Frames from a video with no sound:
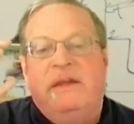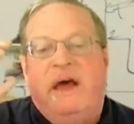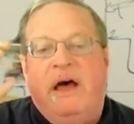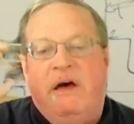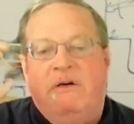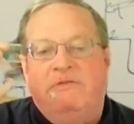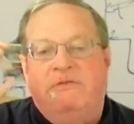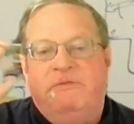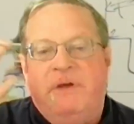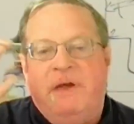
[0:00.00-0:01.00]
of
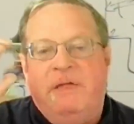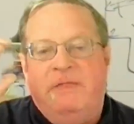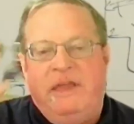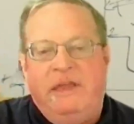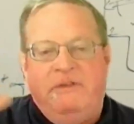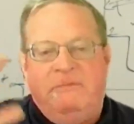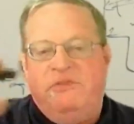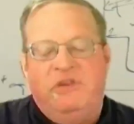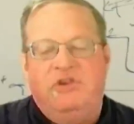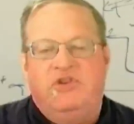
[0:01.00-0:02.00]
these
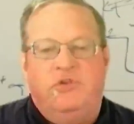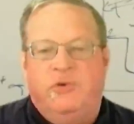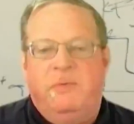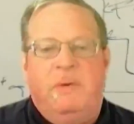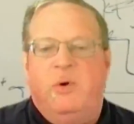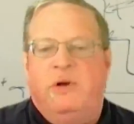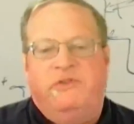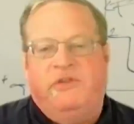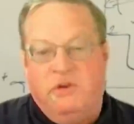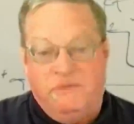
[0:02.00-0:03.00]
missing children
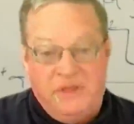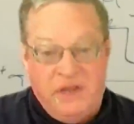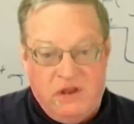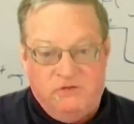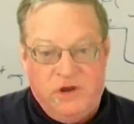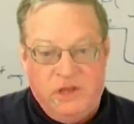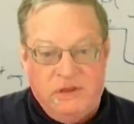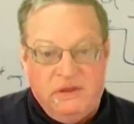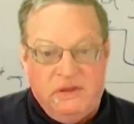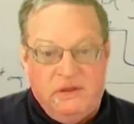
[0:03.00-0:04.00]
reports all over the country.
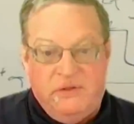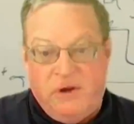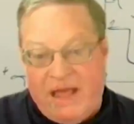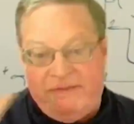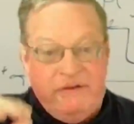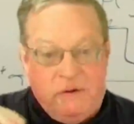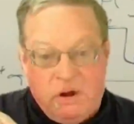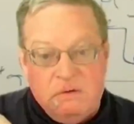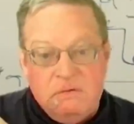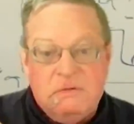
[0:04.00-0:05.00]
They're not
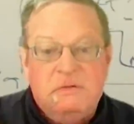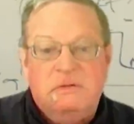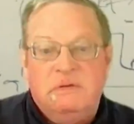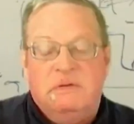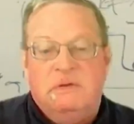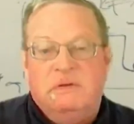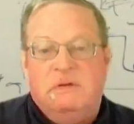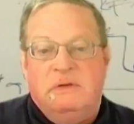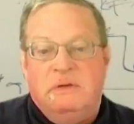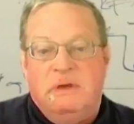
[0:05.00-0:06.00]
zero.
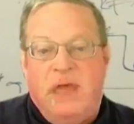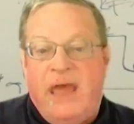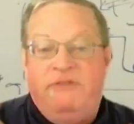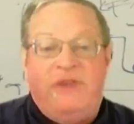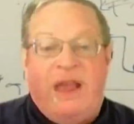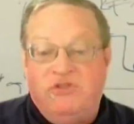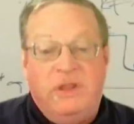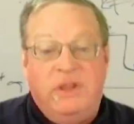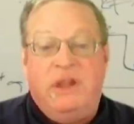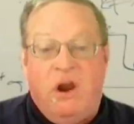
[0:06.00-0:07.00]
And it's
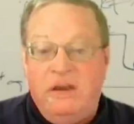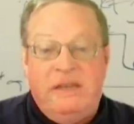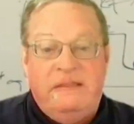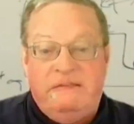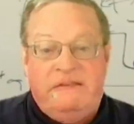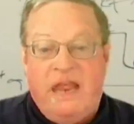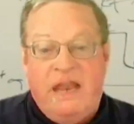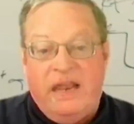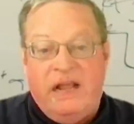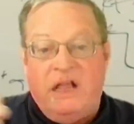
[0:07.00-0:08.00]
actually hard to this day to
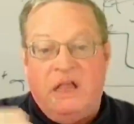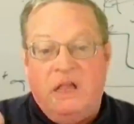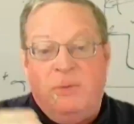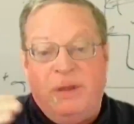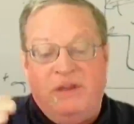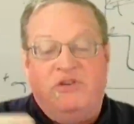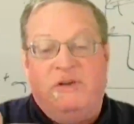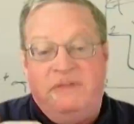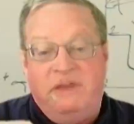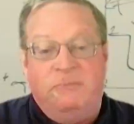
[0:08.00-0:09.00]
get a clear picture
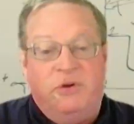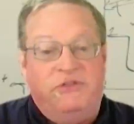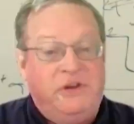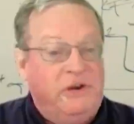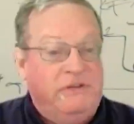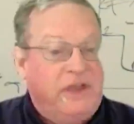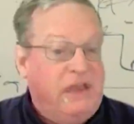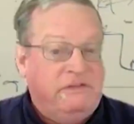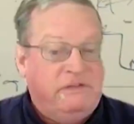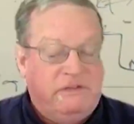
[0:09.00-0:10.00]
of these more serious
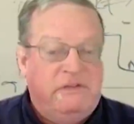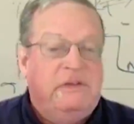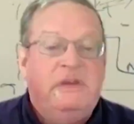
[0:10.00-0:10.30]
cases.